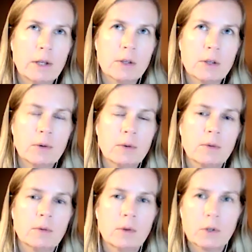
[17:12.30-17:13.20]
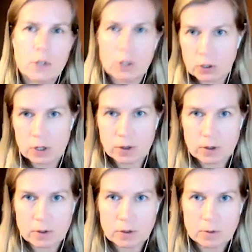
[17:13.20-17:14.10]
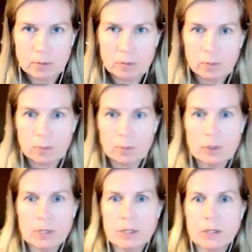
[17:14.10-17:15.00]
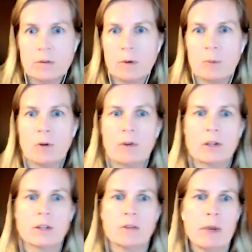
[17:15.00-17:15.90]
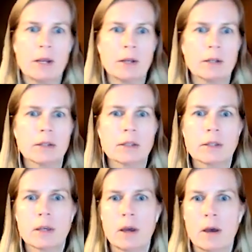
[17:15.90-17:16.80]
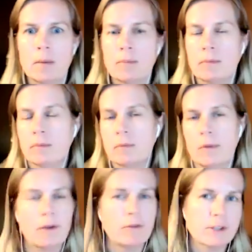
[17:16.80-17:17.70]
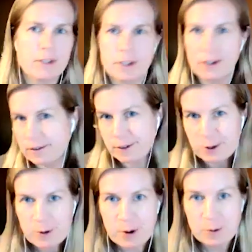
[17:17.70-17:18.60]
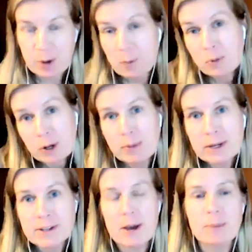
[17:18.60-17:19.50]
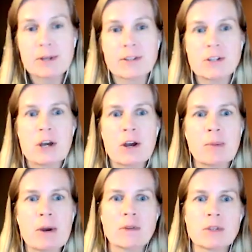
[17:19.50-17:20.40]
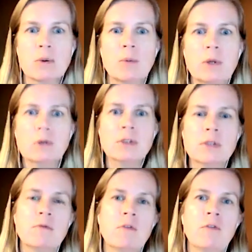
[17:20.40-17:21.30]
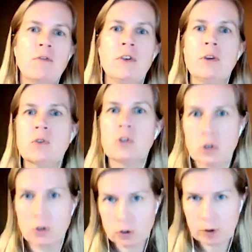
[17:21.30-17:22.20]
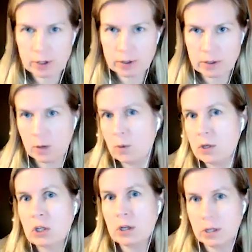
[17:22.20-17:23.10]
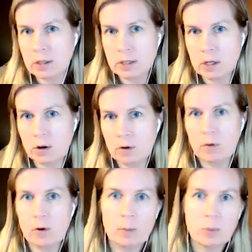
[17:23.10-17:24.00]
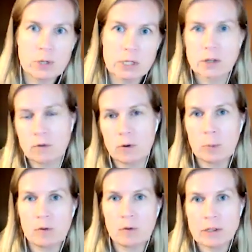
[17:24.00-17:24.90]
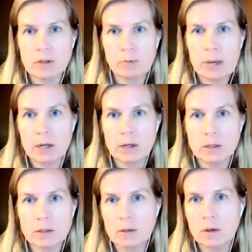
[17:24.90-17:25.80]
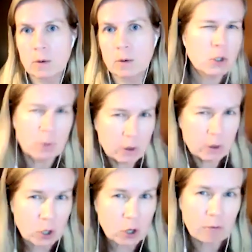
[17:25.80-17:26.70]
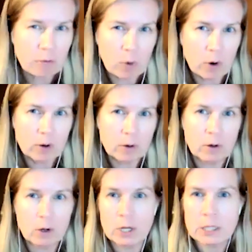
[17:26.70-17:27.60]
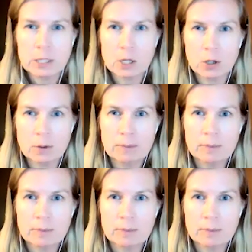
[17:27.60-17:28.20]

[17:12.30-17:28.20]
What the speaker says: So you touched on this. Predictive and preventive maintenance, obviously, are pretty big topics to talk about. So what are some future trends that we should consider for predictive or preventive maintenance? What should we look for or consider?